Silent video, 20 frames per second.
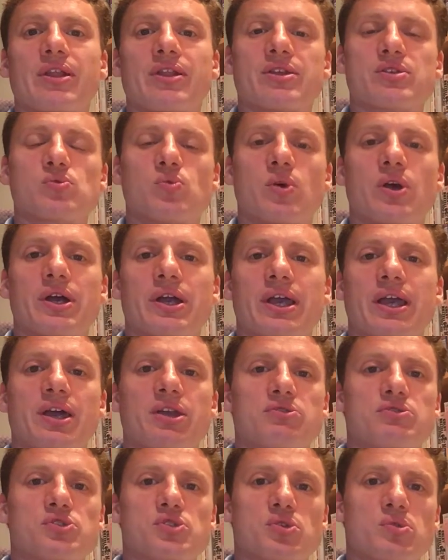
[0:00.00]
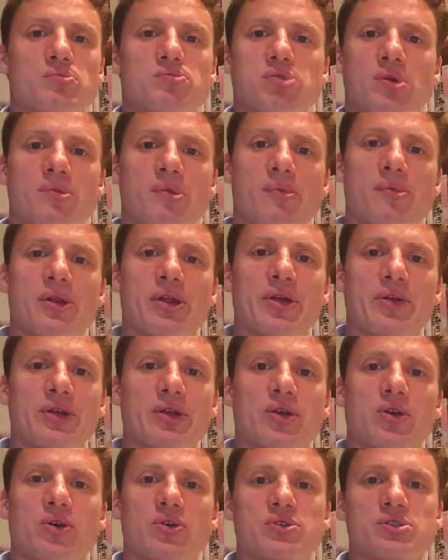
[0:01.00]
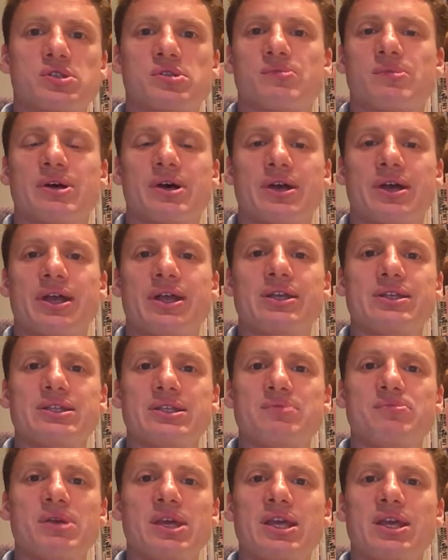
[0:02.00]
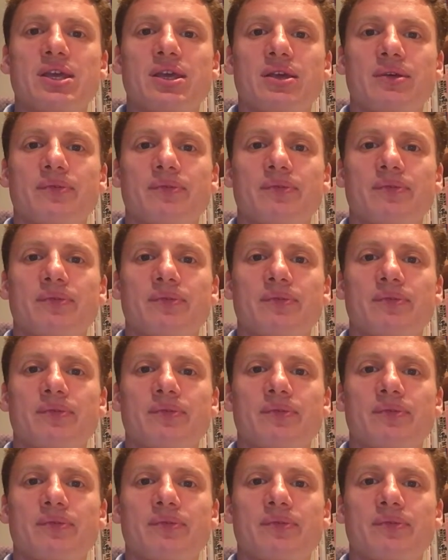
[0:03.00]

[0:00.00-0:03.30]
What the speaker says: That's why a can of soup probably only costs about 80p.